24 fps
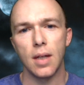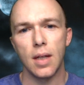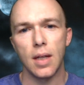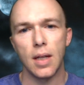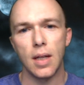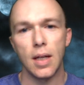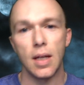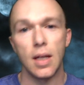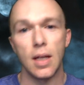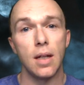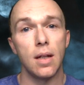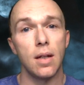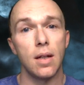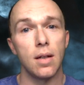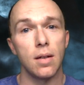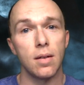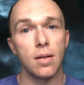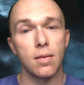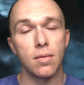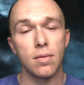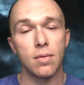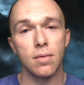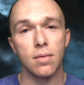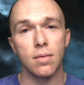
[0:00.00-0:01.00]
in,
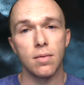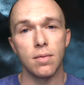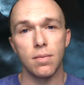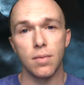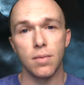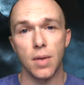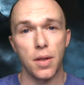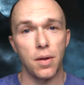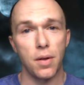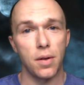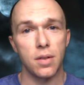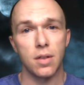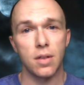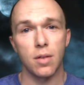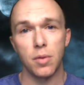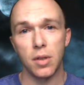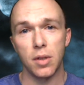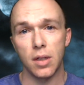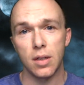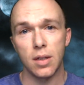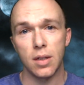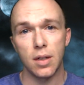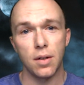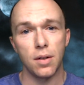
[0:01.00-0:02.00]
whether it's the
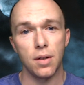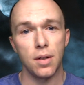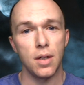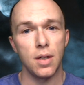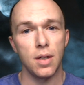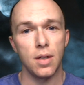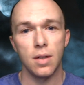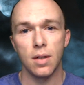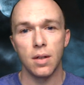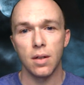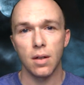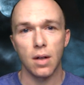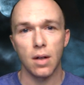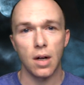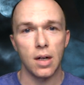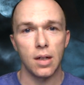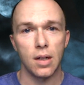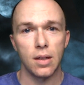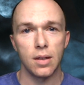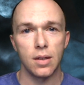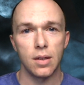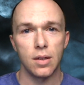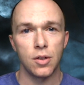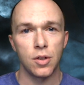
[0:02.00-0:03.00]
military,
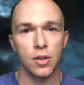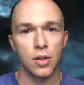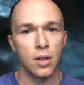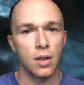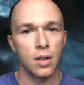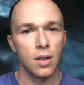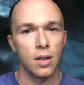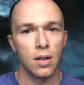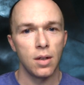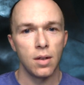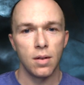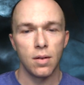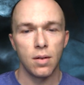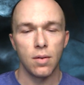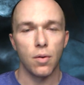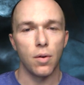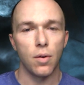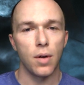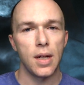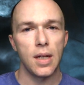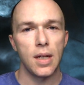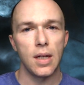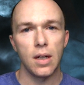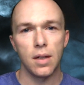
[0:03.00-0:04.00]
college,
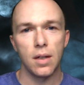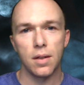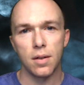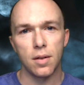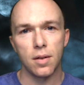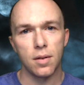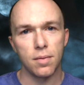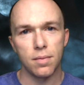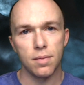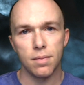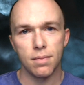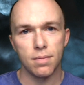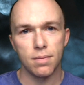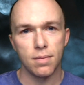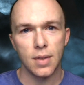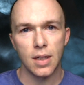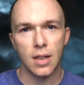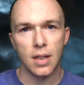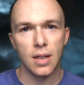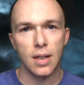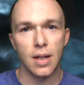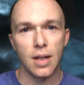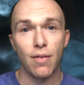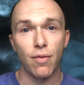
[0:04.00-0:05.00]
or any other
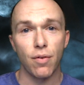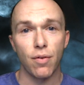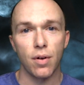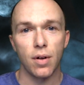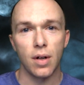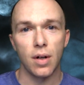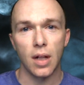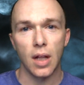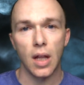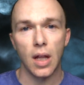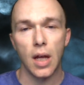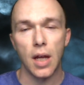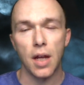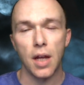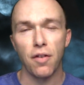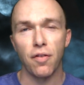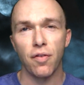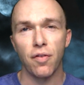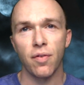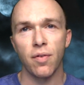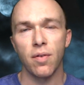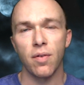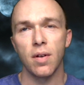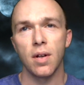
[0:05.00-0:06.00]
endeavor in
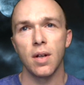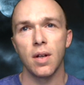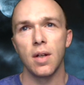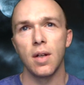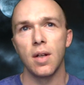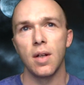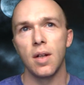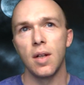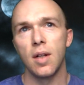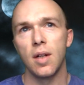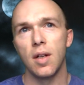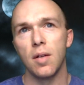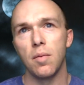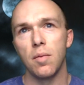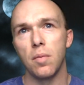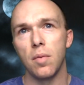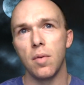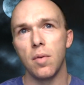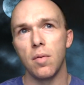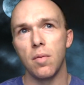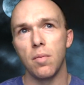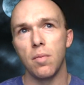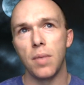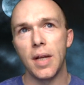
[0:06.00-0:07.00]
life,
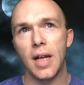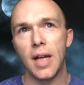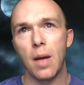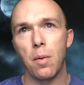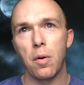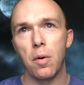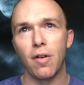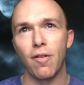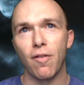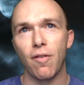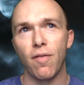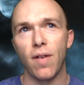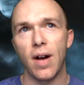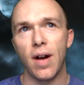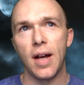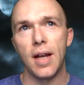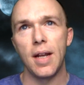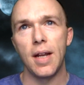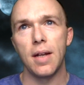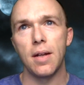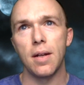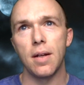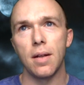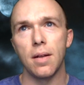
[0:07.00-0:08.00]
being able to
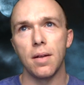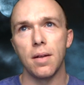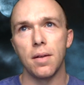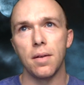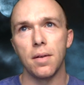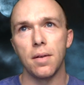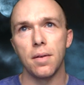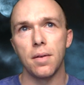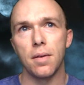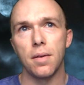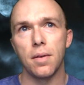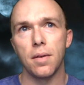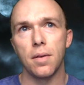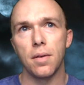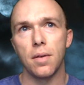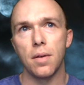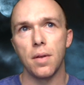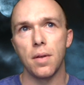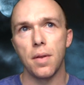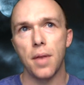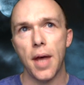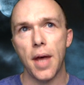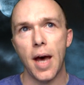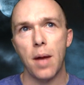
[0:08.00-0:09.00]
find
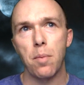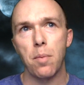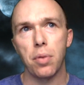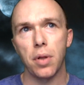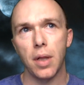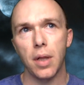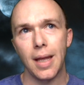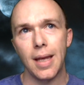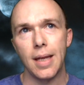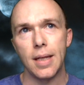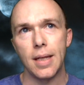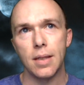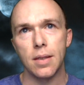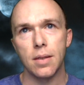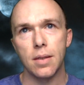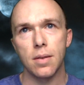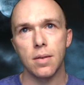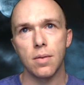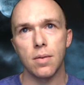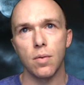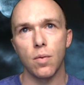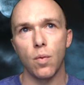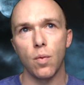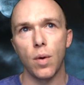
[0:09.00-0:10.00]
that
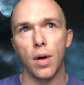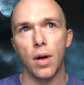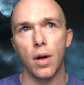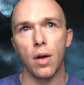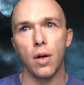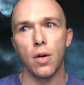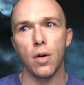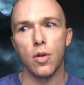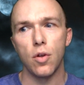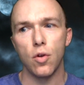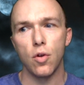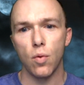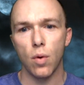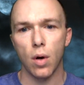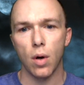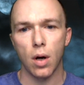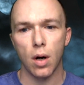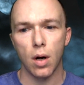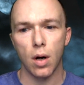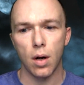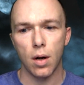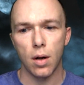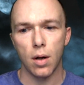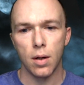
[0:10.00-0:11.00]
place where you
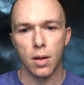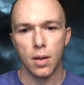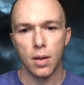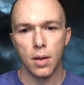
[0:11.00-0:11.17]
are